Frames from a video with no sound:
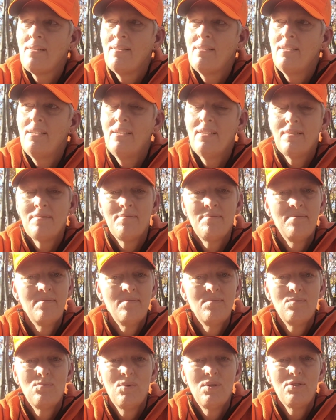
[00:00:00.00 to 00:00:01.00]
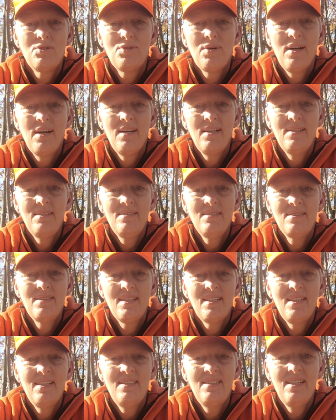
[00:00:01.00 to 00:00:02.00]
yeah, we'll try it
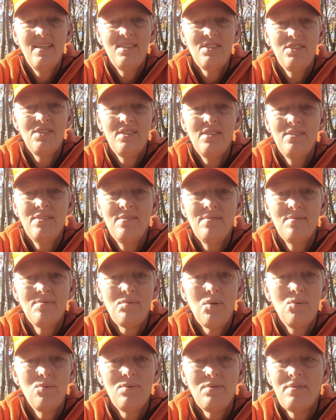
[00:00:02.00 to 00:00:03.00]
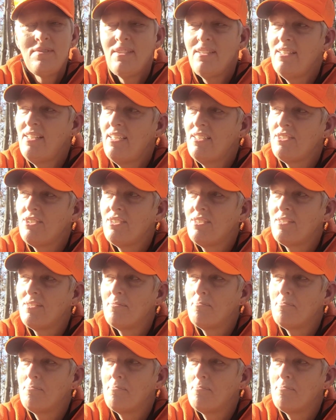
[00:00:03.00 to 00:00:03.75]
again next year or the next year.